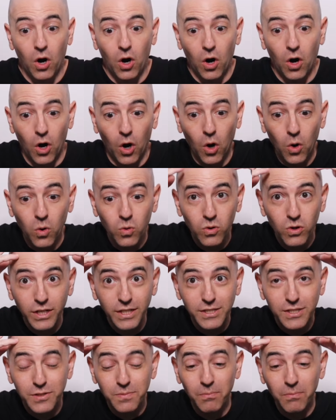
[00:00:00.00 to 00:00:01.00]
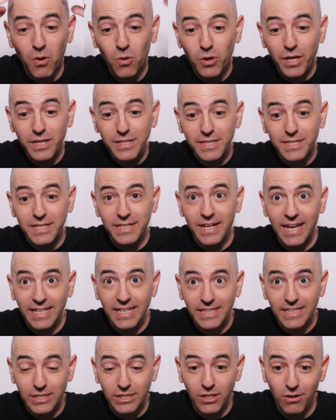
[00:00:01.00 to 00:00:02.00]
Holy smokes, it
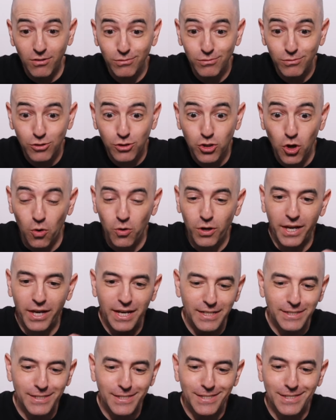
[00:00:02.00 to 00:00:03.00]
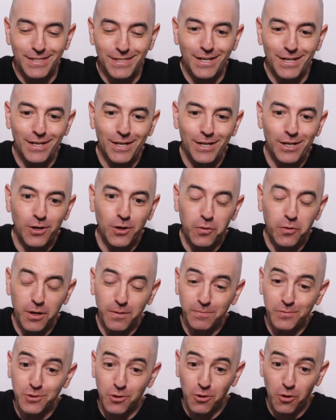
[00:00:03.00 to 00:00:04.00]
ain't no jokes.
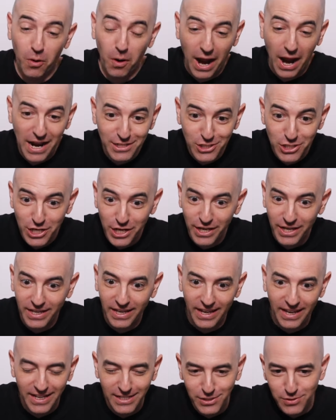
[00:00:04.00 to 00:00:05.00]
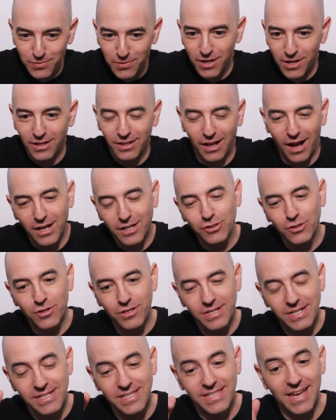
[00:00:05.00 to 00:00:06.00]
Crypto crashing, Israel under
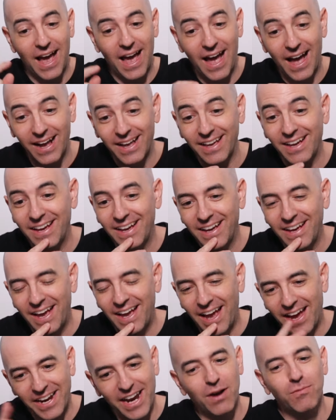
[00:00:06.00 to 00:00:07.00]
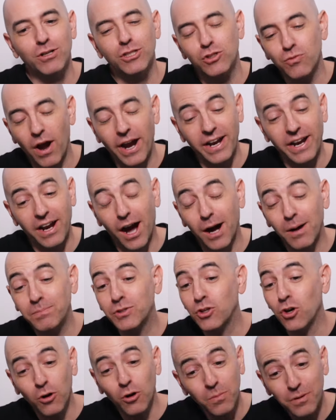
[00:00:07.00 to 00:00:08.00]
an attack, and I was right.
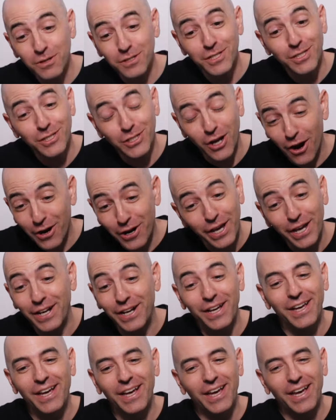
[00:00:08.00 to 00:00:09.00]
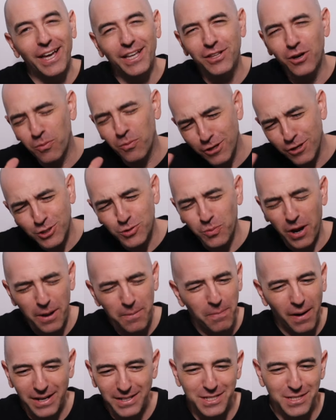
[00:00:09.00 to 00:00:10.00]
October started in the worst way
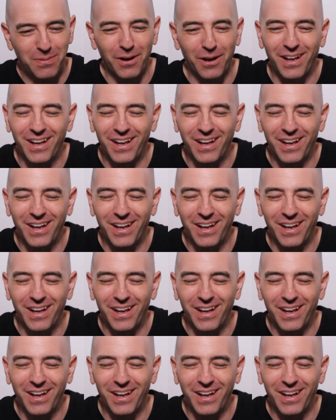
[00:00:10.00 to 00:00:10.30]
possible.